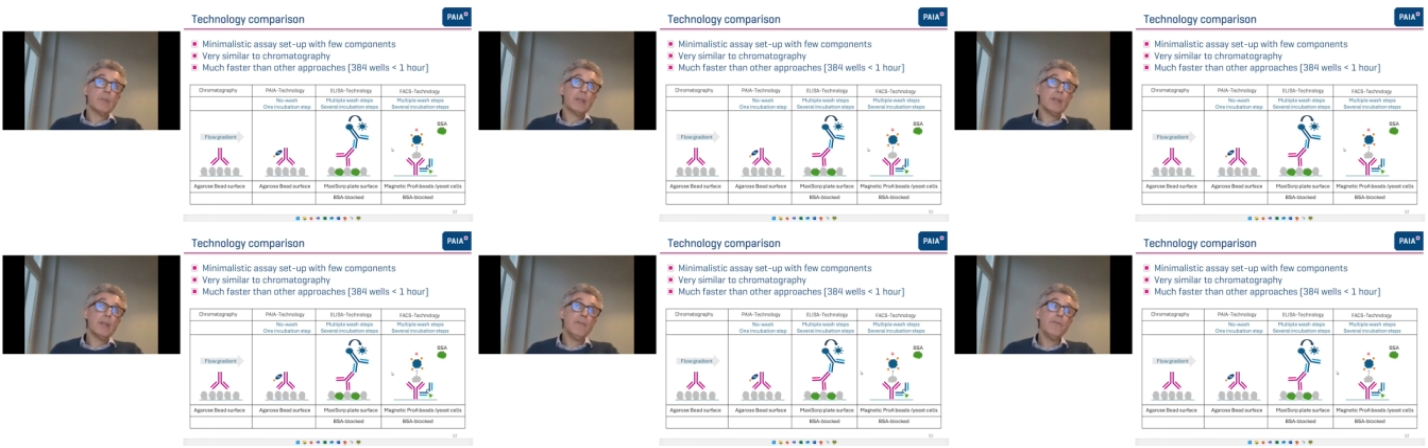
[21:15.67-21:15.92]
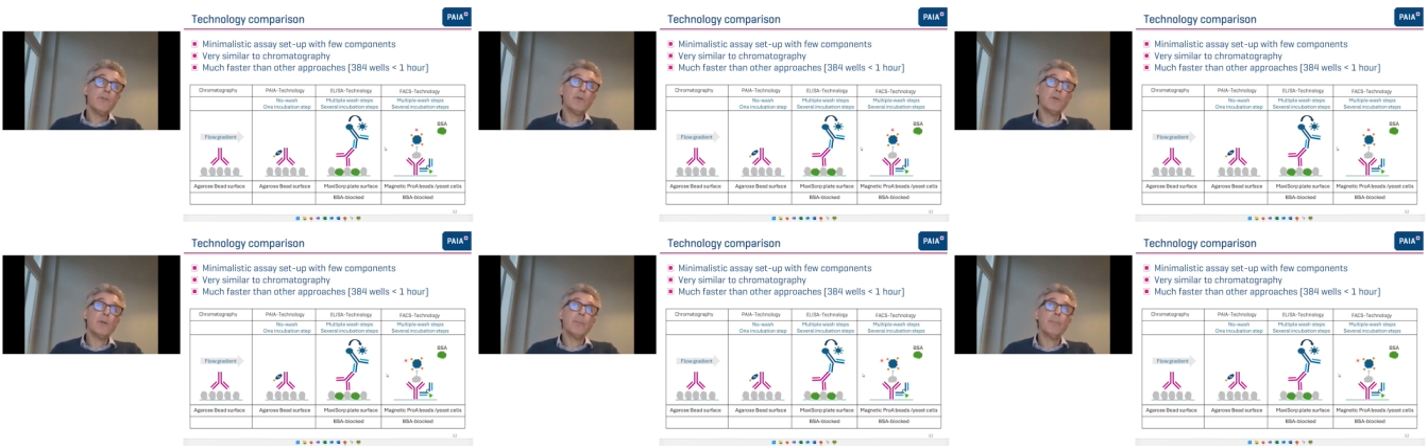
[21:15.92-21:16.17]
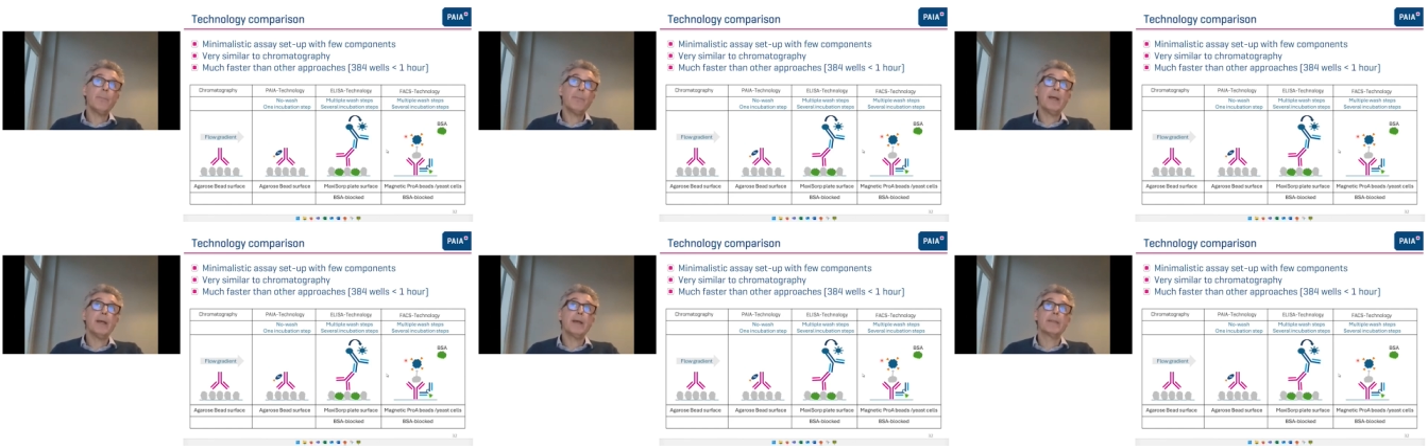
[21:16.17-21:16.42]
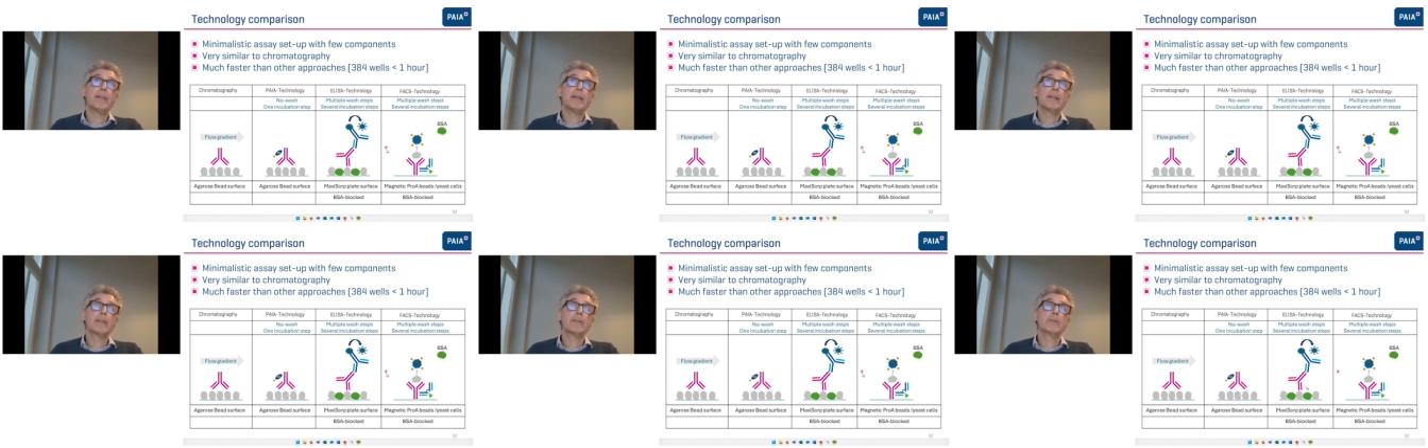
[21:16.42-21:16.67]
If you
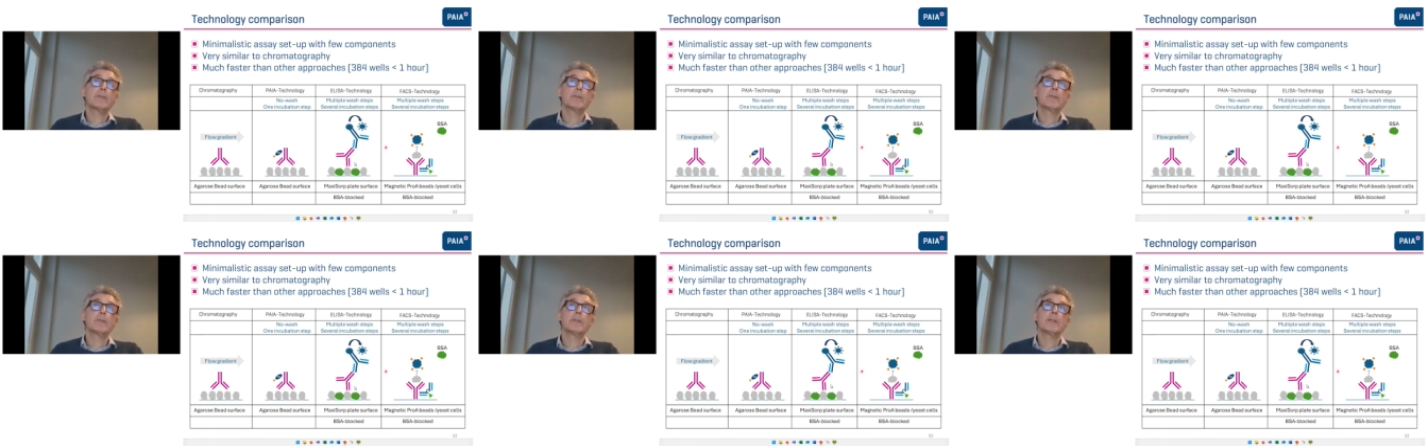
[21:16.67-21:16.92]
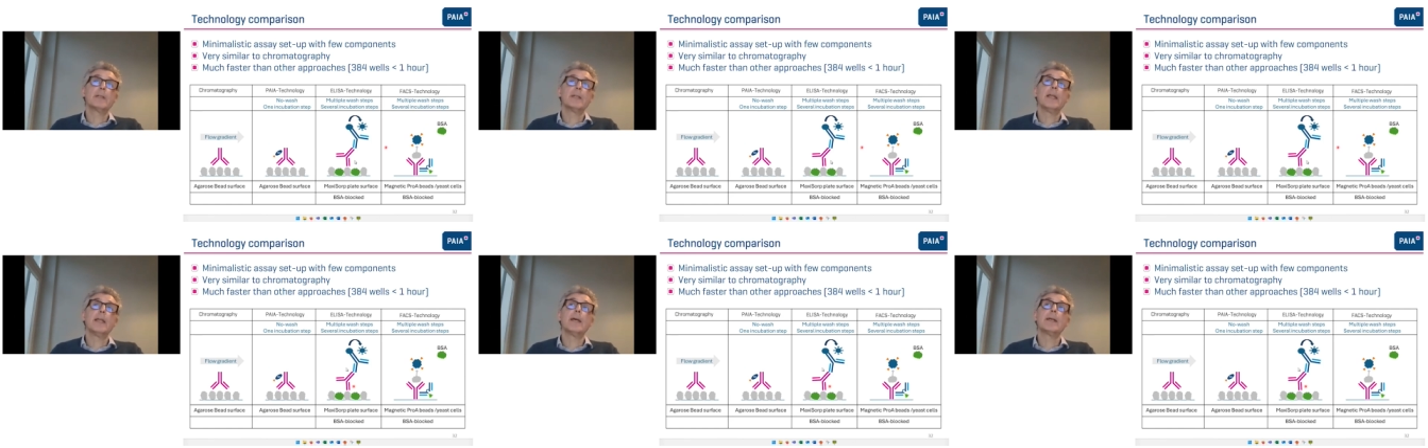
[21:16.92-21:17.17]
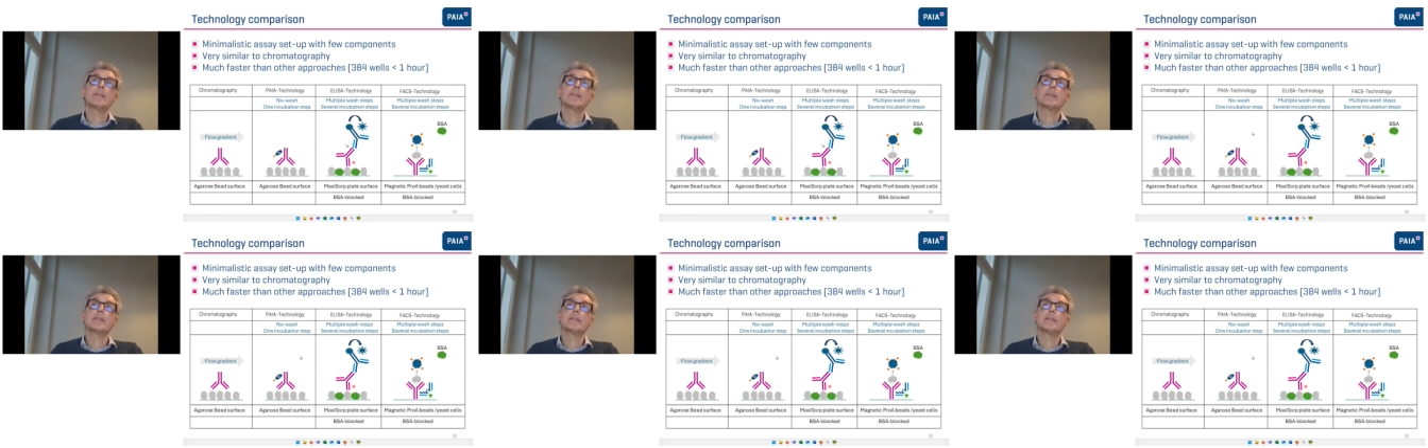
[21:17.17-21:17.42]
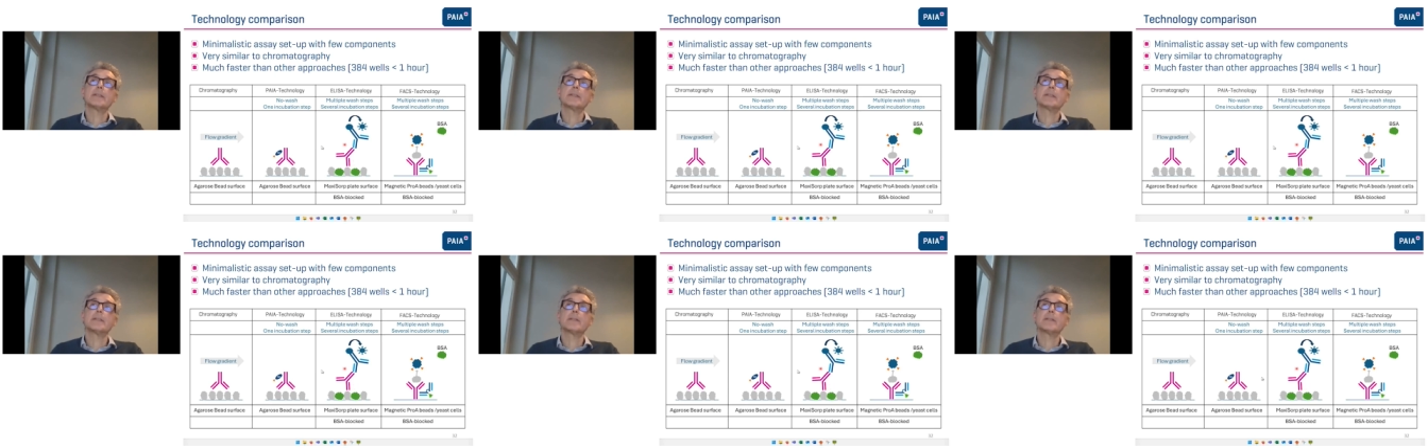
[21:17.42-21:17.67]
compare that to
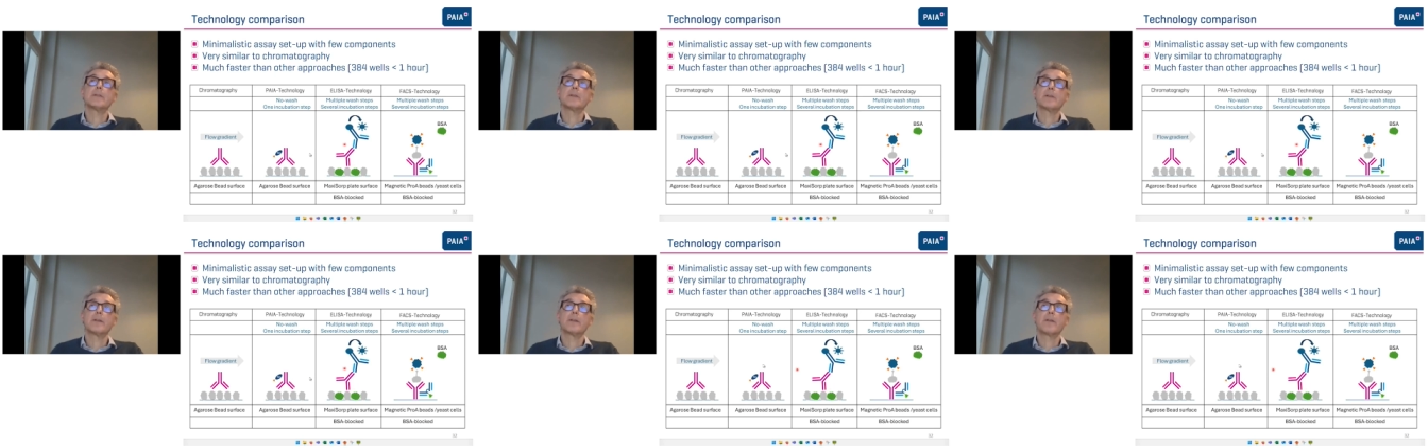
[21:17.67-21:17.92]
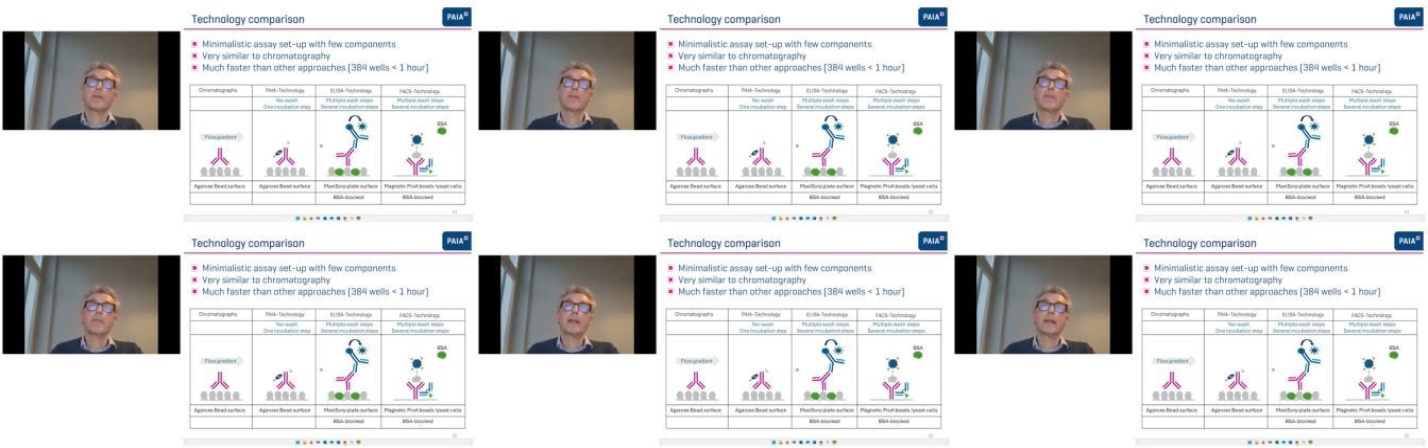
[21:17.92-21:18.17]
ELISAs or